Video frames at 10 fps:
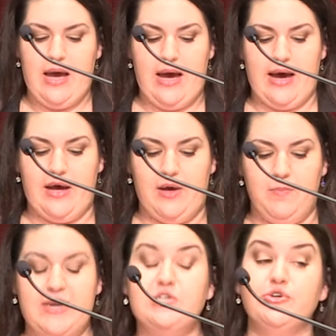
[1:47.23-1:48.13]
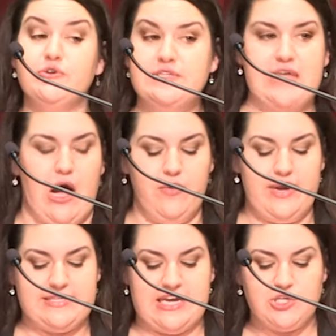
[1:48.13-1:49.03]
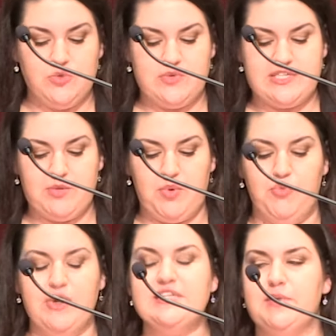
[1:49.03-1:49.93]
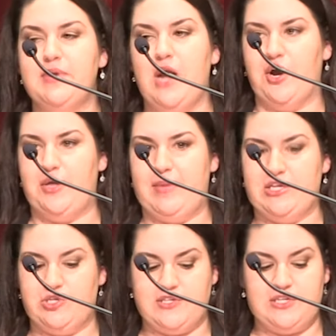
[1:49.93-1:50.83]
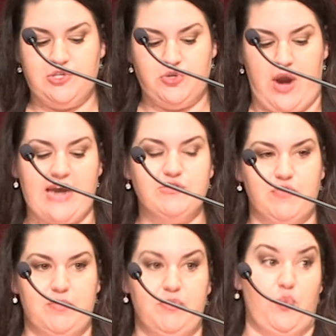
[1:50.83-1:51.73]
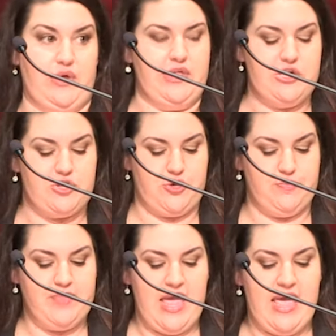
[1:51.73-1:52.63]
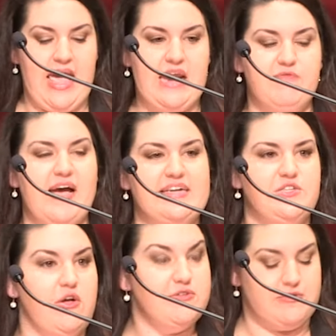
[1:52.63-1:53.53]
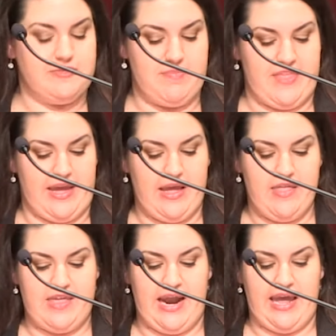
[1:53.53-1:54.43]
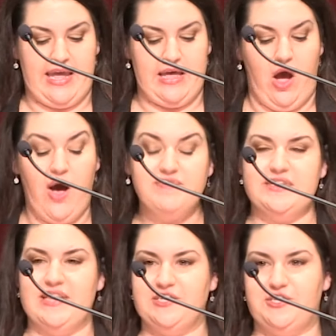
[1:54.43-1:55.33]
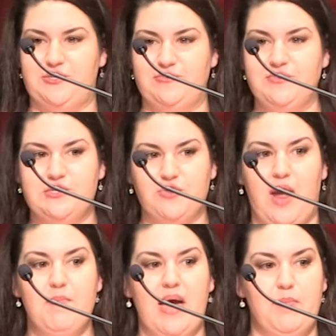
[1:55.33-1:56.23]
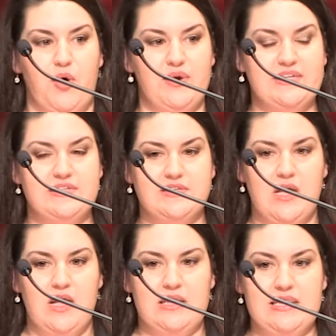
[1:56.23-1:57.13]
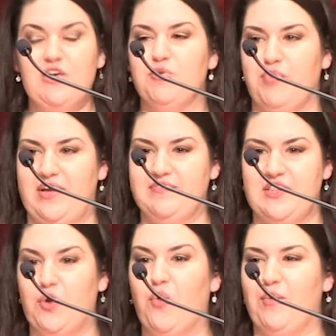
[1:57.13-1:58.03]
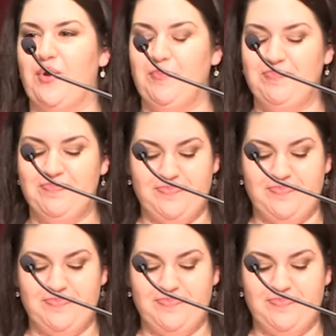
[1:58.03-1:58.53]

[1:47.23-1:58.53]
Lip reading: but it turns out it's actually when someone brings up an argument just to distract from the real issue. And in fact, it's also something that I often like to use to describe my opponent's legal briefs in the courtroom.